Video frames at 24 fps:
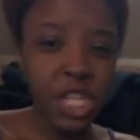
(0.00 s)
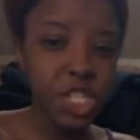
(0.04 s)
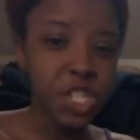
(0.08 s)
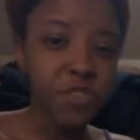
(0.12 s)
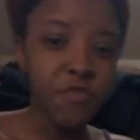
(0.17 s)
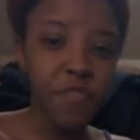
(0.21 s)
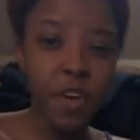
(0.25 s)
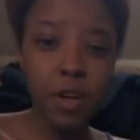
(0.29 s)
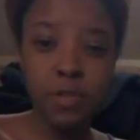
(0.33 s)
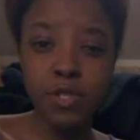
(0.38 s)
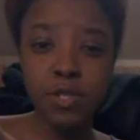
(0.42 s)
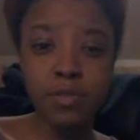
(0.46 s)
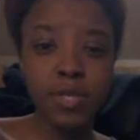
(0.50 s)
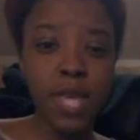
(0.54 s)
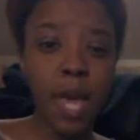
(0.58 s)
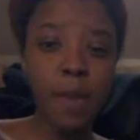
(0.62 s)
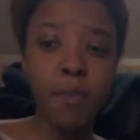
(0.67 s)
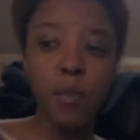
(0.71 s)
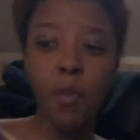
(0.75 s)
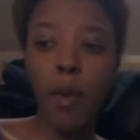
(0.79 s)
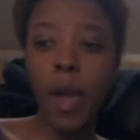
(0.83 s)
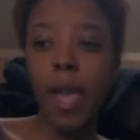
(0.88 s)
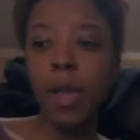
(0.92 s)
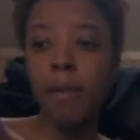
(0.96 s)
She felt some
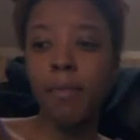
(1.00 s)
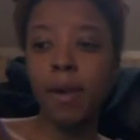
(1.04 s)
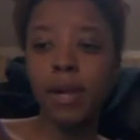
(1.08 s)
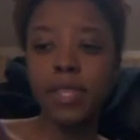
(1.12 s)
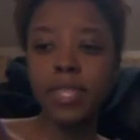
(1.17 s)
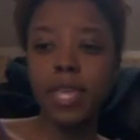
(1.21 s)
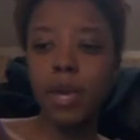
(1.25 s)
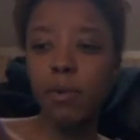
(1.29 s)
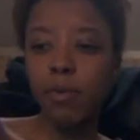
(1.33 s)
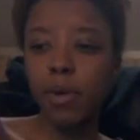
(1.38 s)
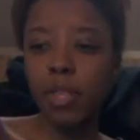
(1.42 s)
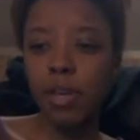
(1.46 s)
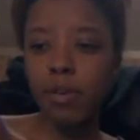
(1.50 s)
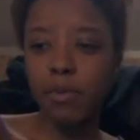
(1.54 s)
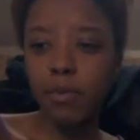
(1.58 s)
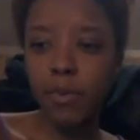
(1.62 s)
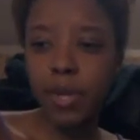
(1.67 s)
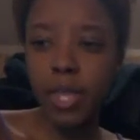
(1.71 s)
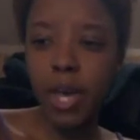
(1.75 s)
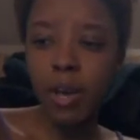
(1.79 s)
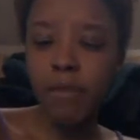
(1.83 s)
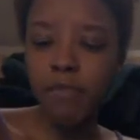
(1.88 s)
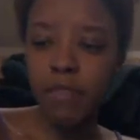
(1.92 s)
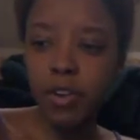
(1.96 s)
type of way about that, whatever,
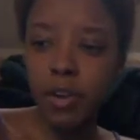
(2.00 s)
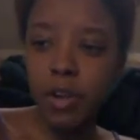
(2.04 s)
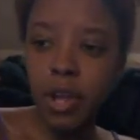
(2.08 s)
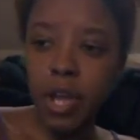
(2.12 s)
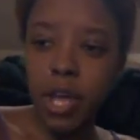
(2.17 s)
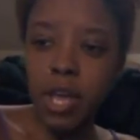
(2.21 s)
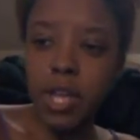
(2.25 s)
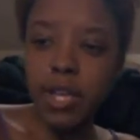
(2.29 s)
whatever.